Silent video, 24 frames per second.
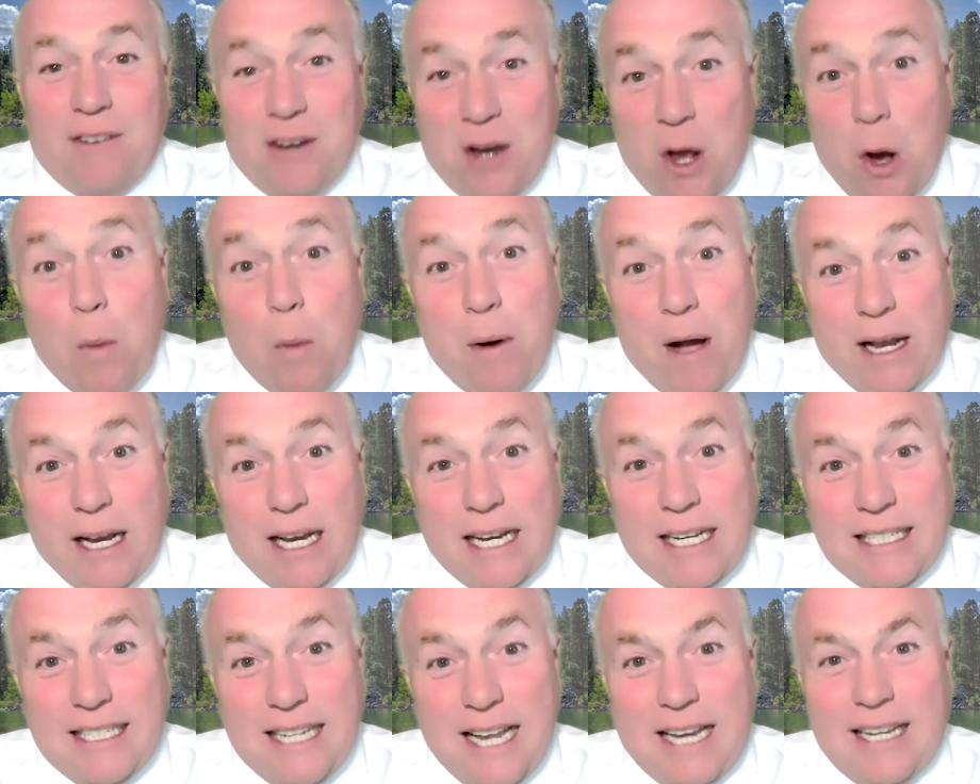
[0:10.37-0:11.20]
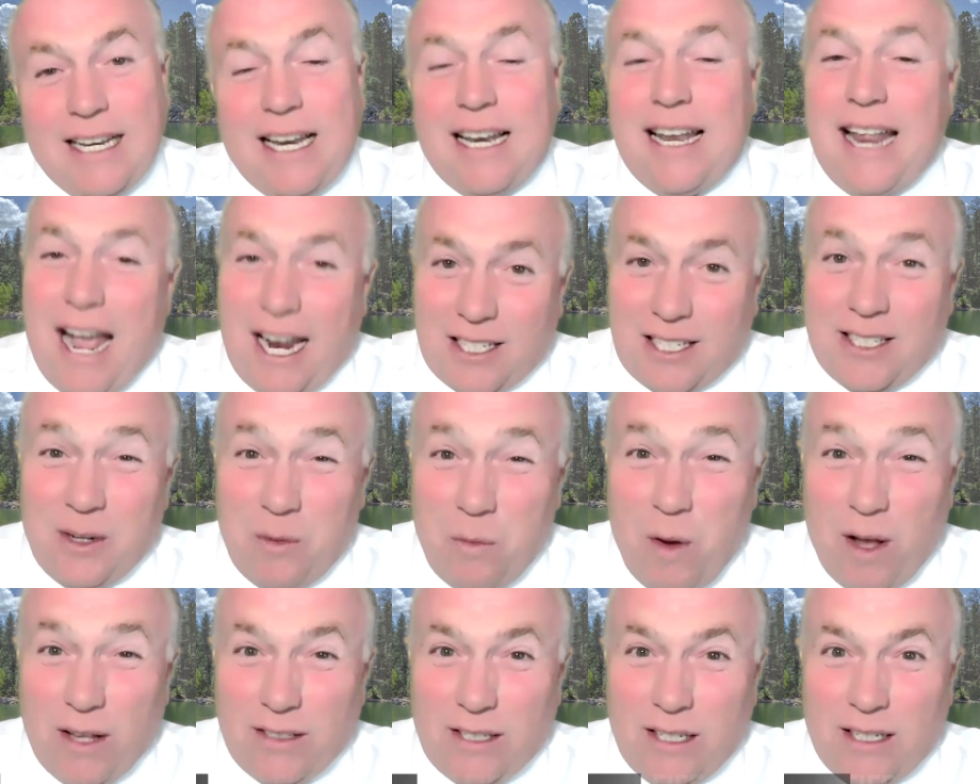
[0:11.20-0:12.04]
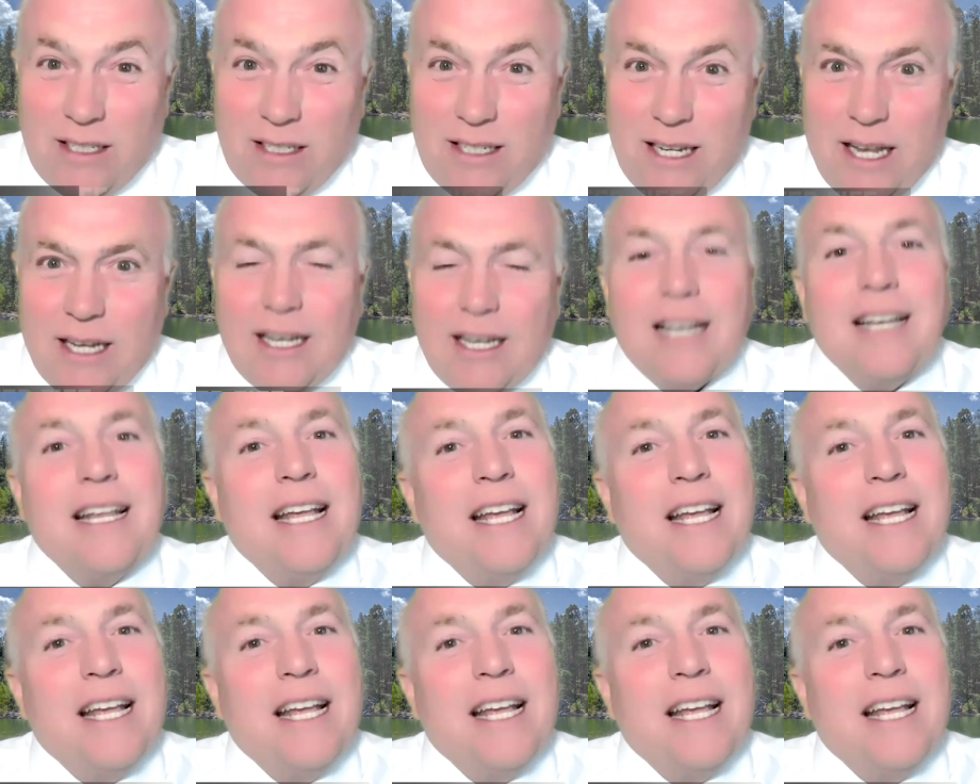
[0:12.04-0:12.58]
no pun intended, actually it was intended,